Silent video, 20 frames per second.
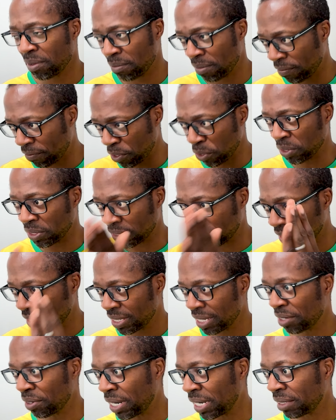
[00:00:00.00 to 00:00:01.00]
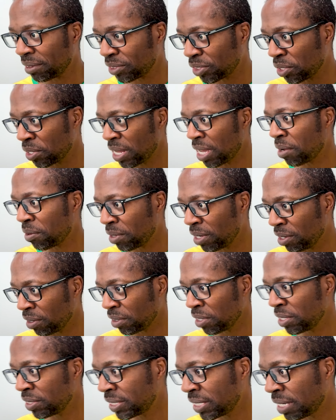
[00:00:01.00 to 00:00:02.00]
focus. Right, so now, look,
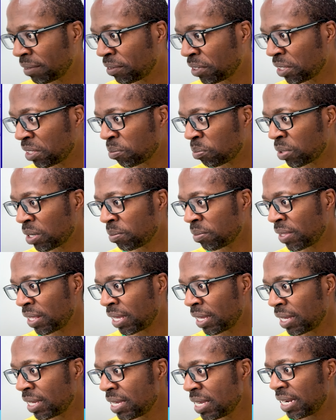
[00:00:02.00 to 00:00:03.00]
you see I've got the prompt there.